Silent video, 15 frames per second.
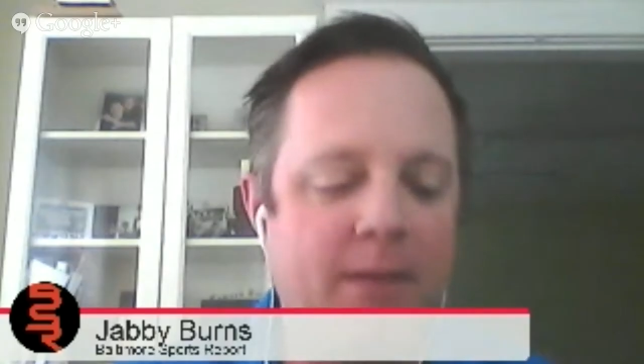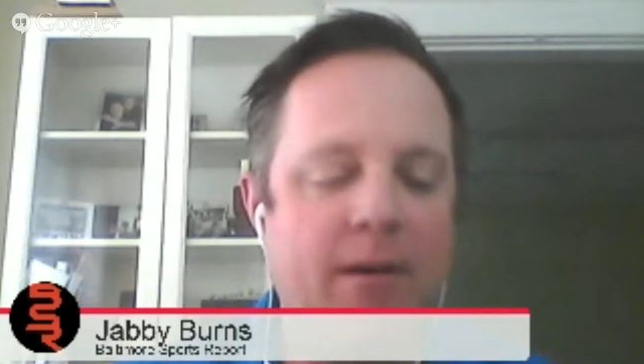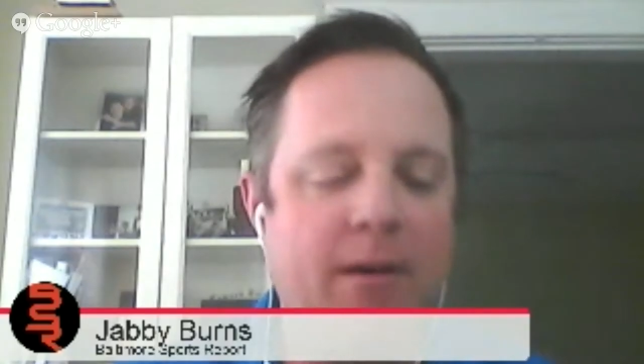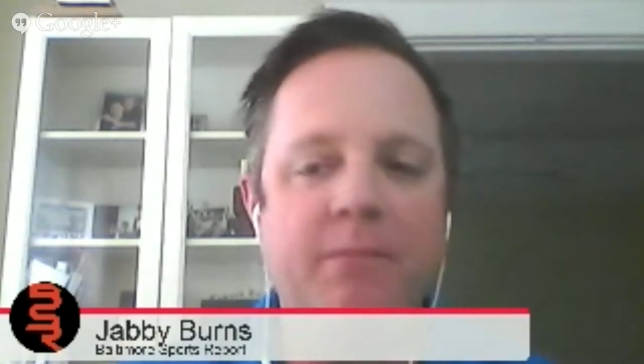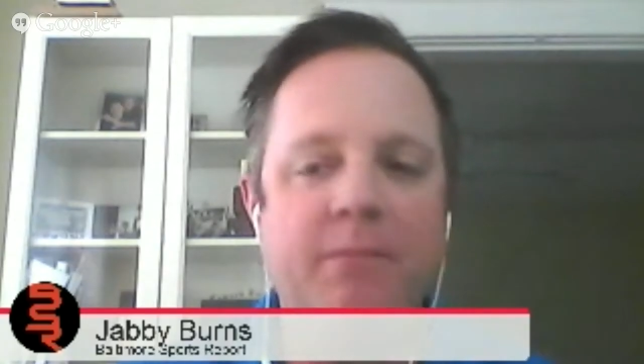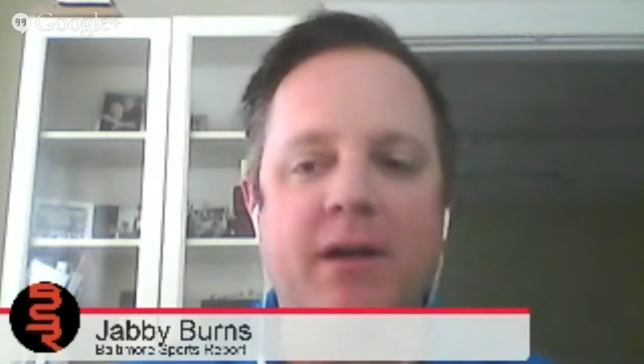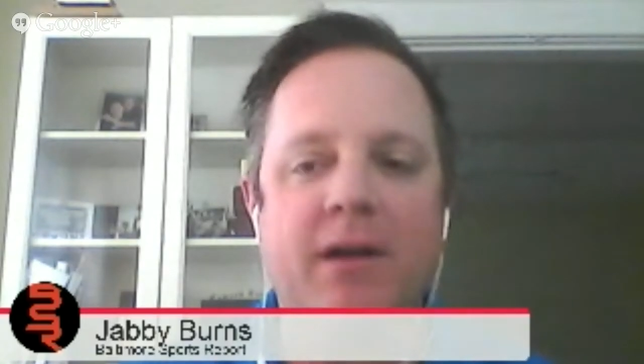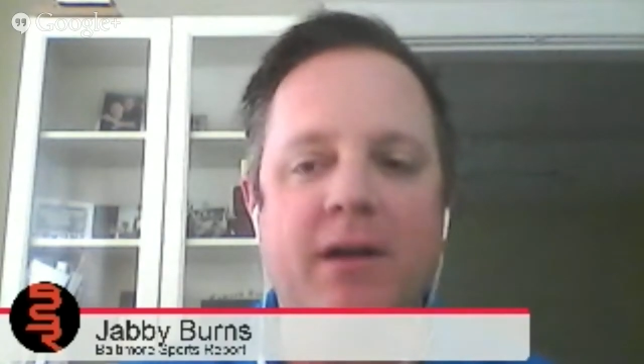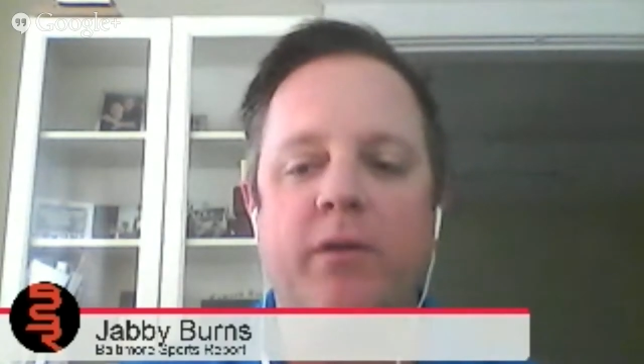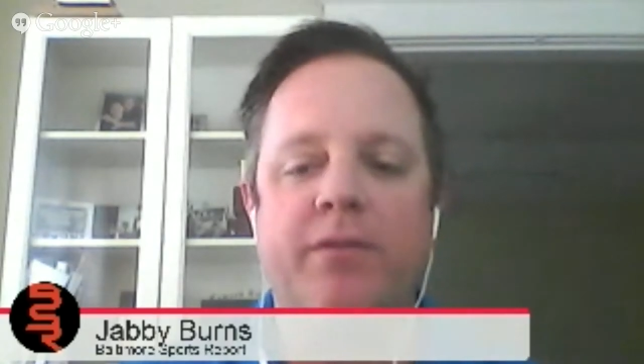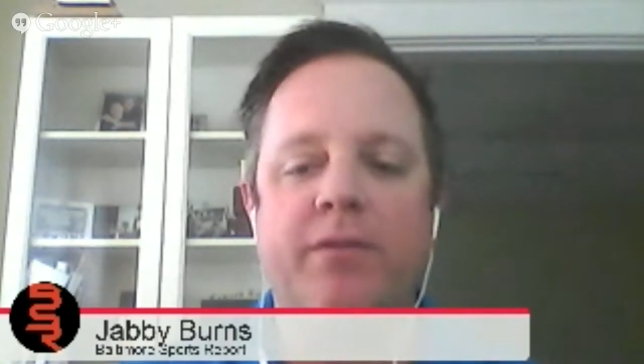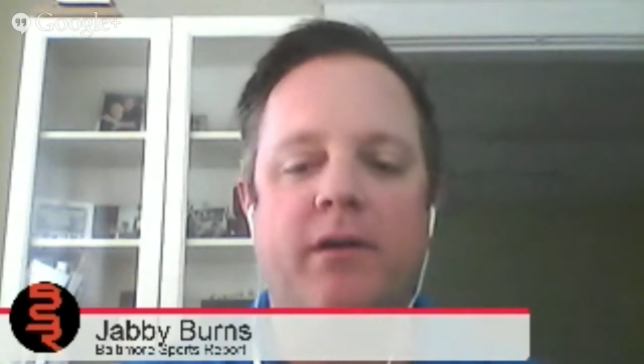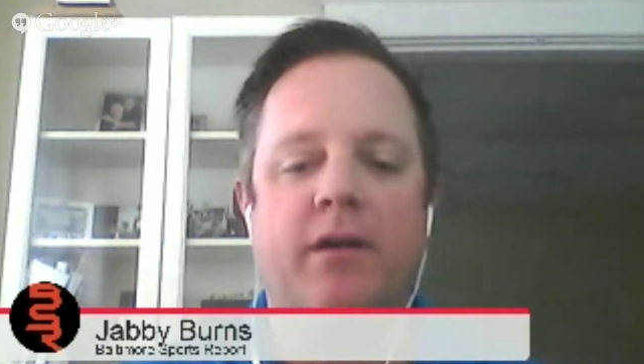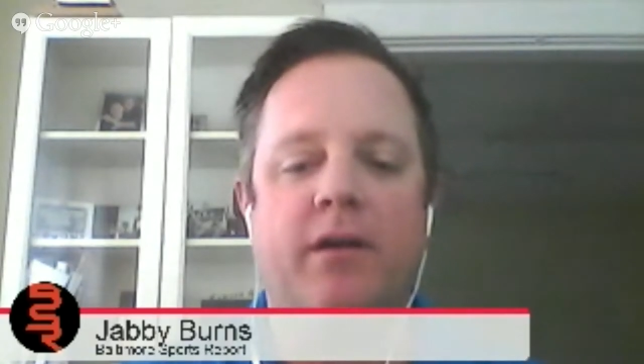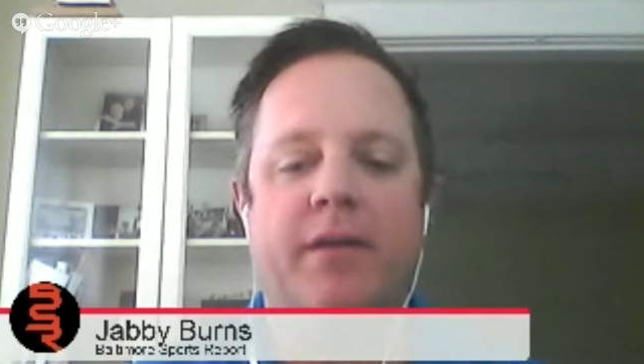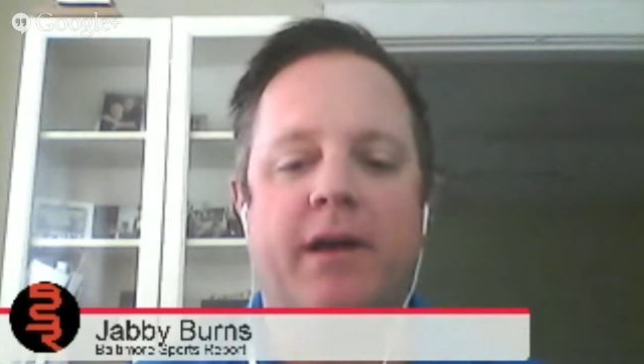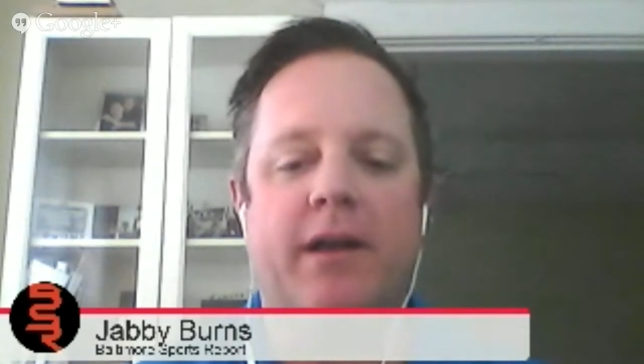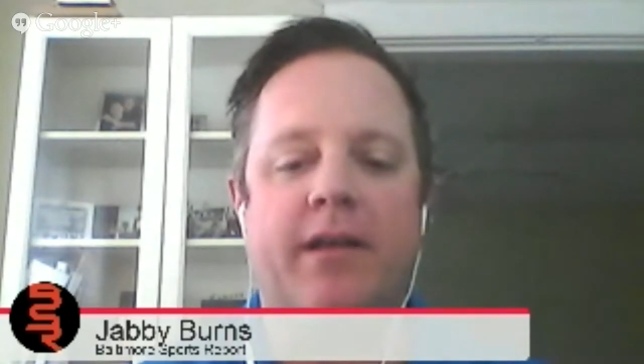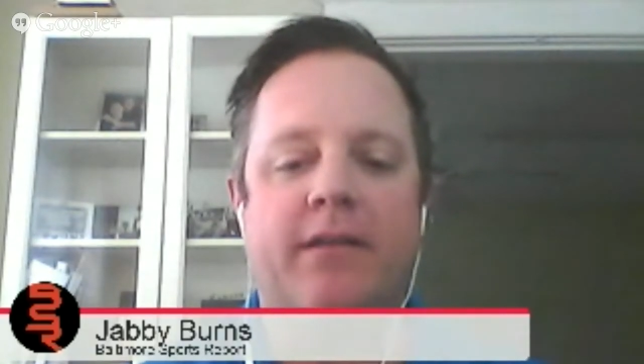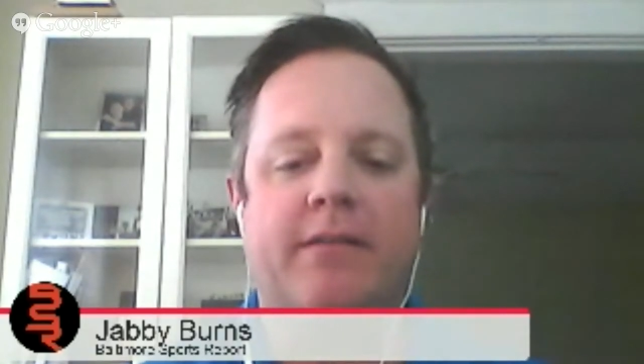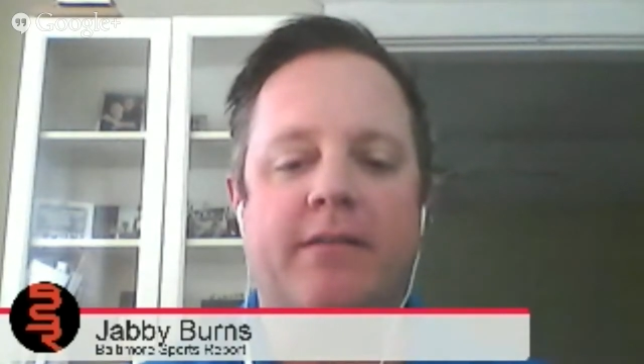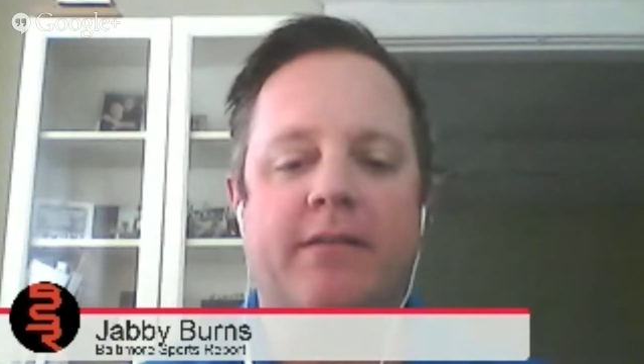I'm kind of with you on
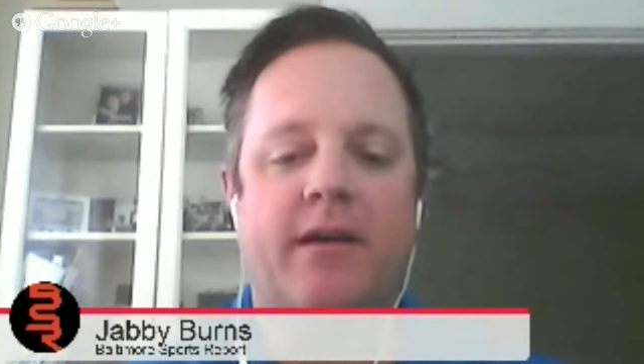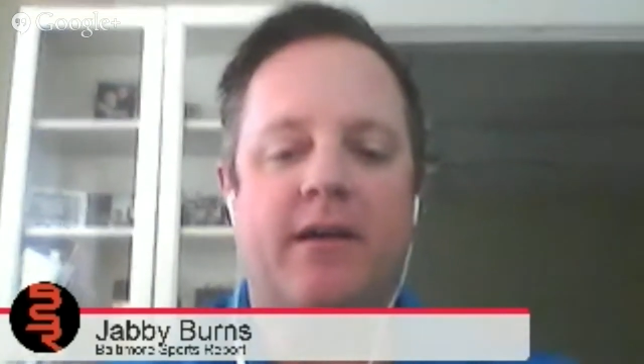that. It's